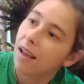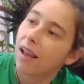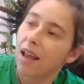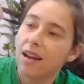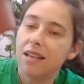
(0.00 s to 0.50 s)

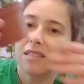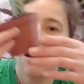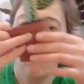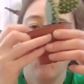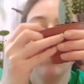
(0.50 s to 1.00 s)
And
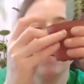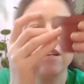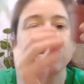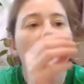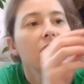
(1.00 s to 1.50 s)
he's
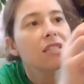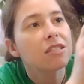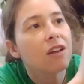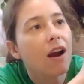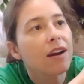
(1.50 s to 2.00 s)
only just
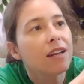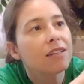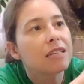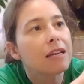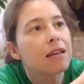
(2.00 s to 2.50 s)
starting
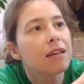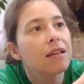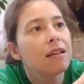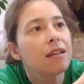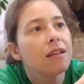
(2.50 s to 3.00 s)
to
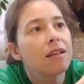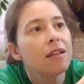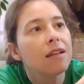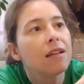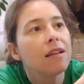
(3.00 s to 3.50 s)

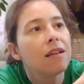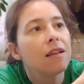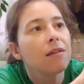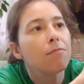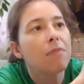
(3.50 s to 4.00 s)

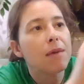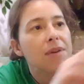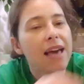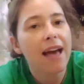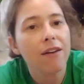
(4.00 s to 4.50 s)

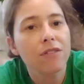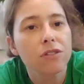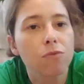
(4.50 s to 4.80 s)
maybe have his